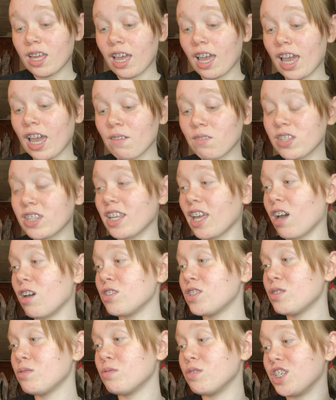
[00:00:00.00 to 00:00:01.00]
I have a
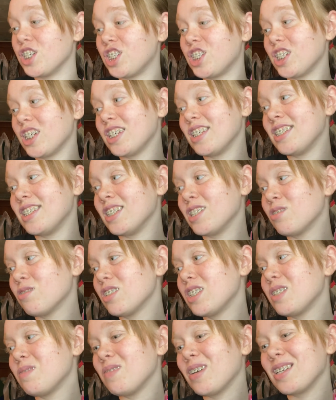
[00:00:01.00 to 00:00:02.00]
thousand wishes. This
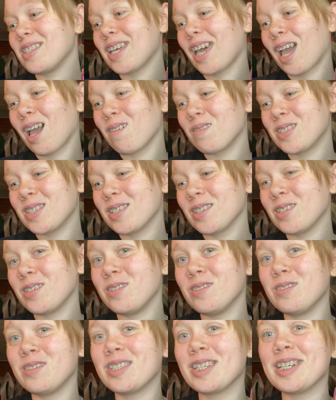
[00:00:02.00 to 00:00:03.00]
one smells
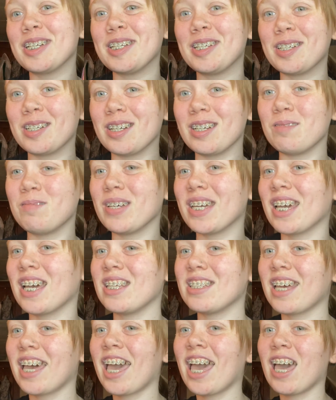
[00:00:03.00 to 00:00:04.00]
absolute good
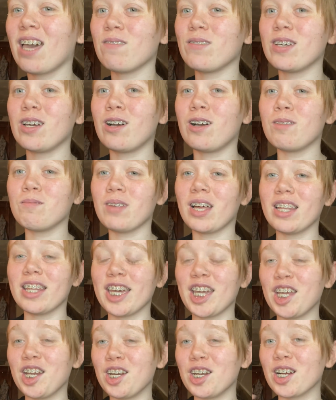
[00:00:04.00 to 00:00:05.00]
because I have it on my
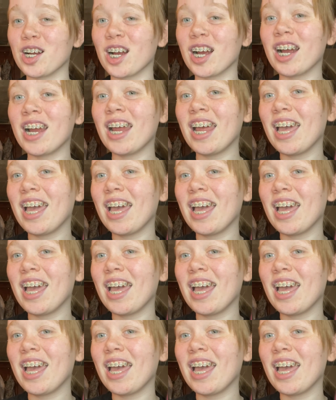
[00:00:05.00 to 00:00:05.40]
lander